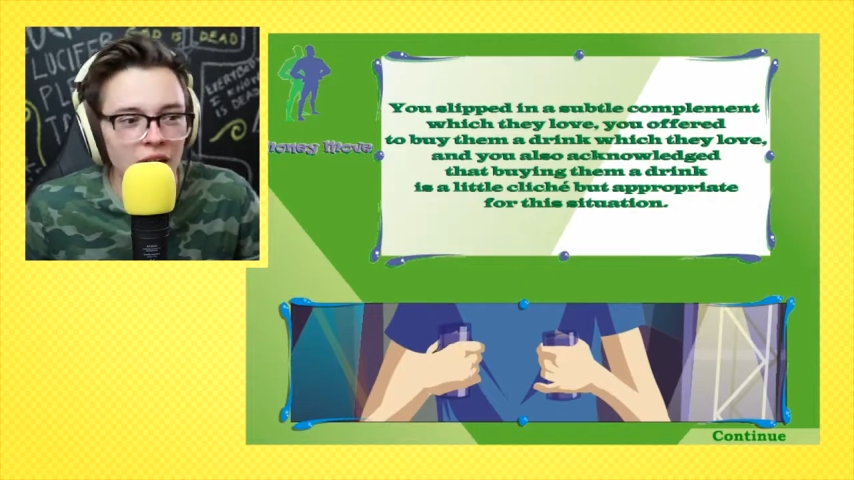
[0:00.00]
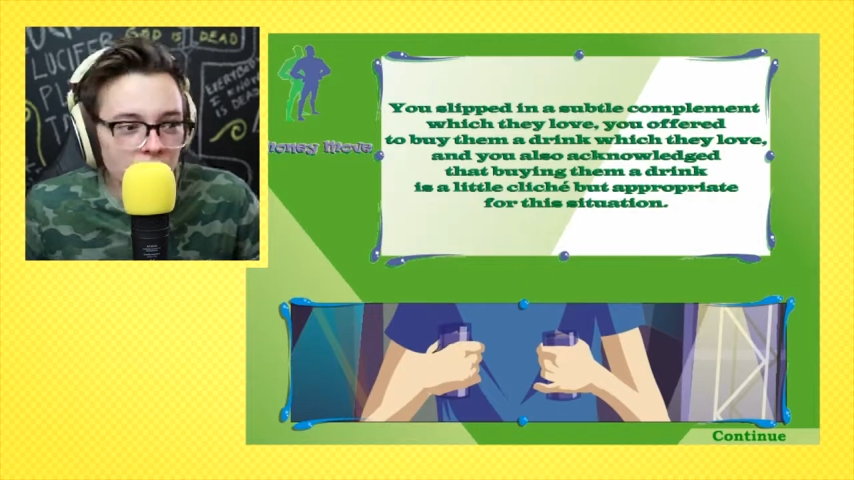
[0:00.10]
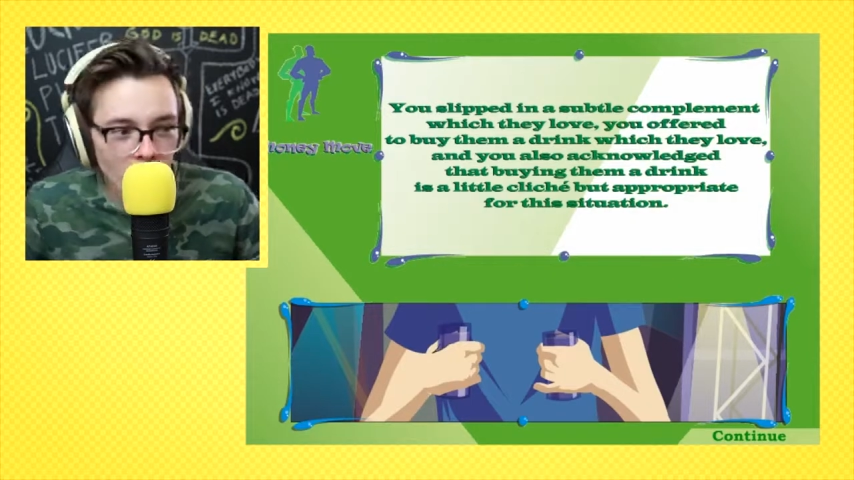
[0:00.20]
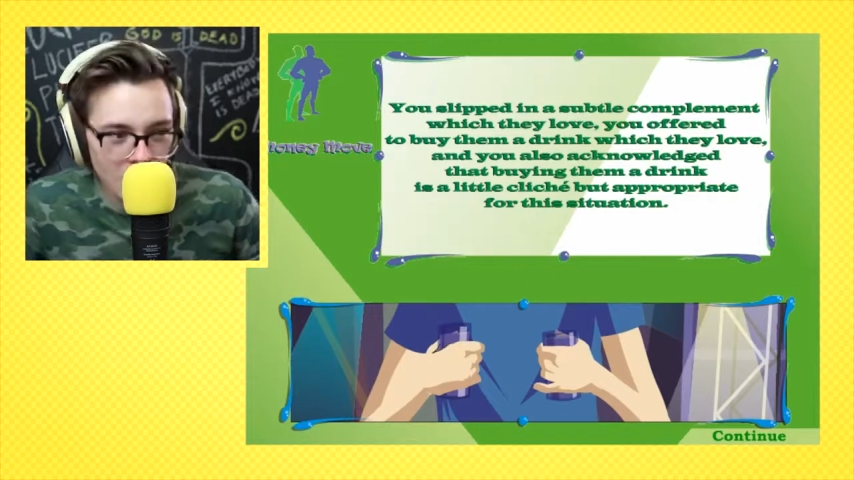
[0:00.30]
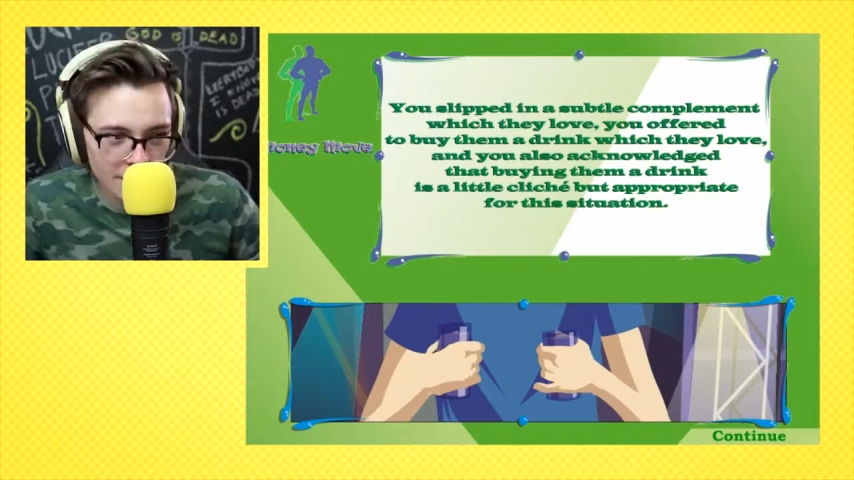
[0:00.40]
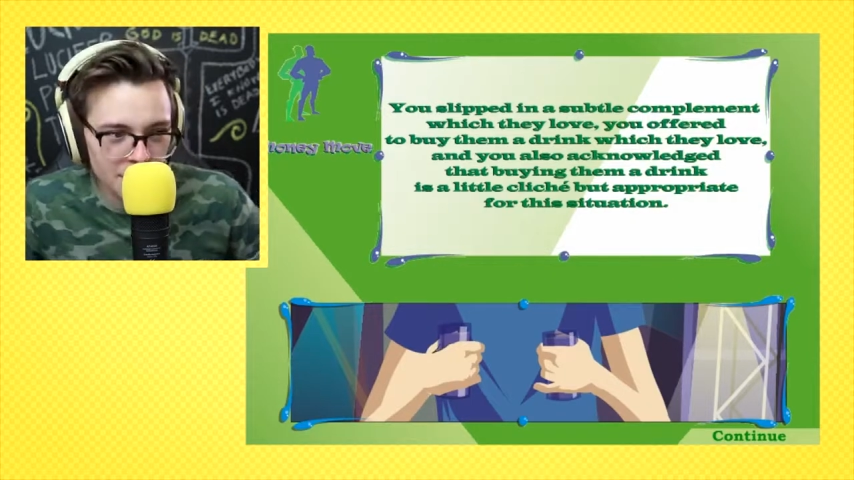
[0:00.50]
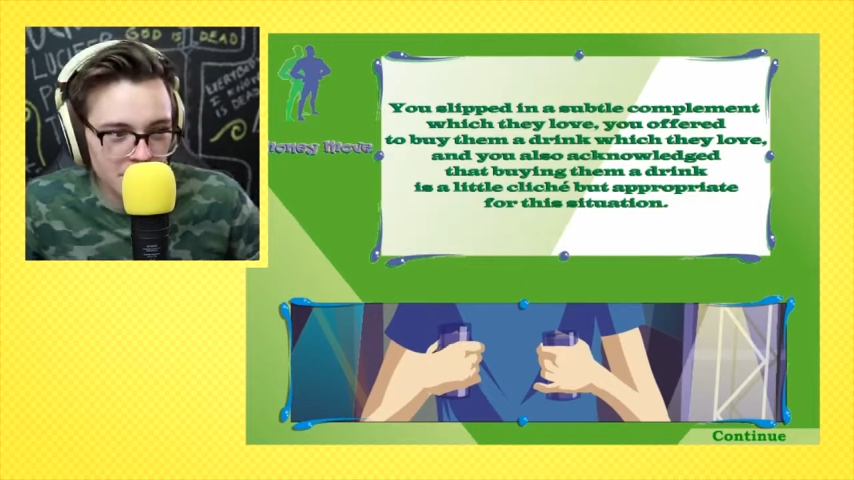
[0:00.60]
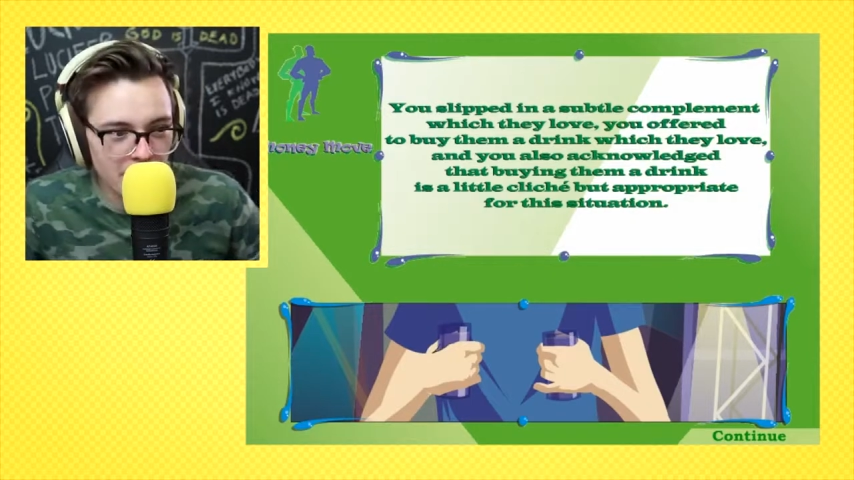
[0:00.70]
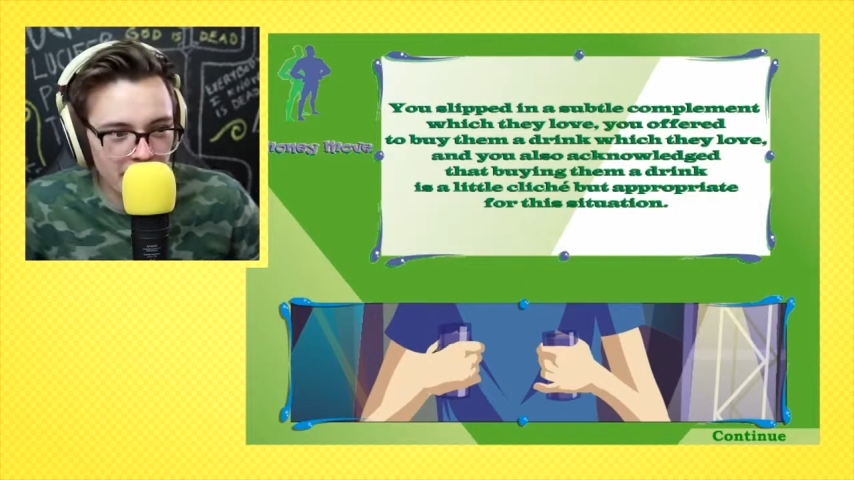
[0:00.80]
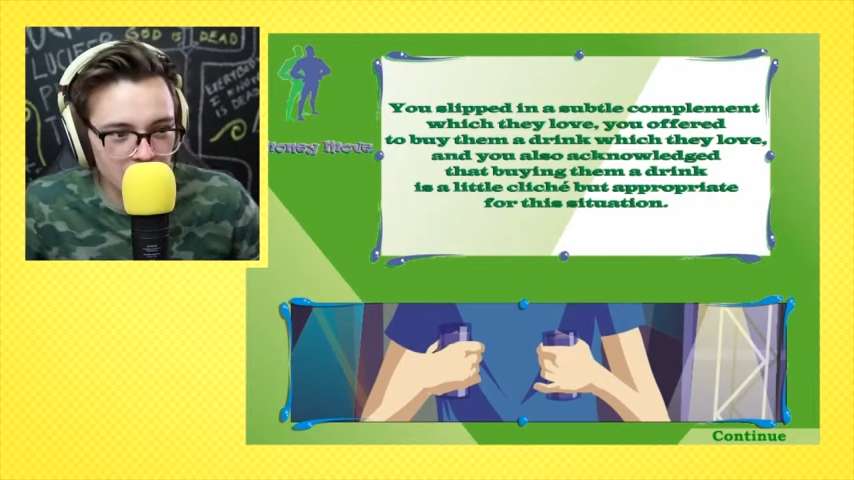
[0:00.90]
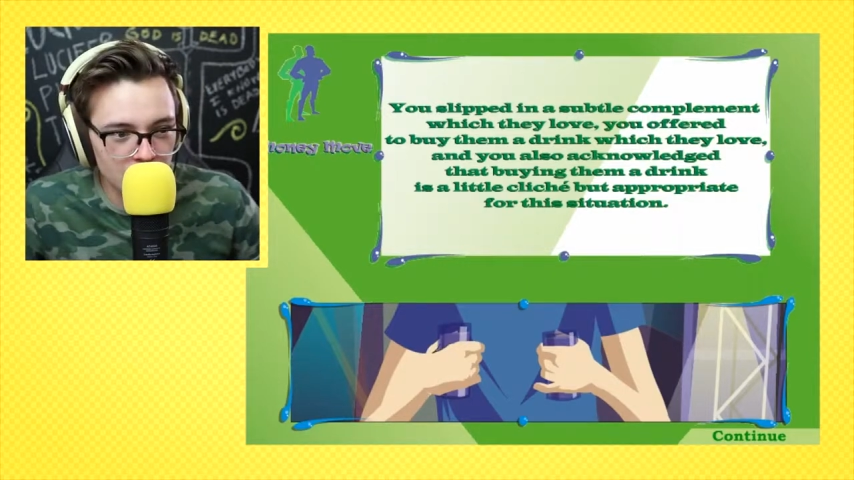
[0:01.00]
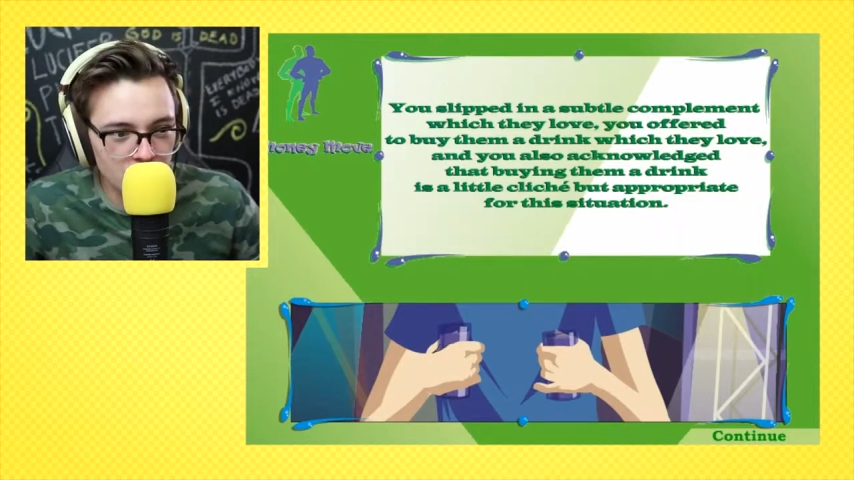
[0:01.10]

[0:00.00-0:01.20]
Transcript: You offered to buy them a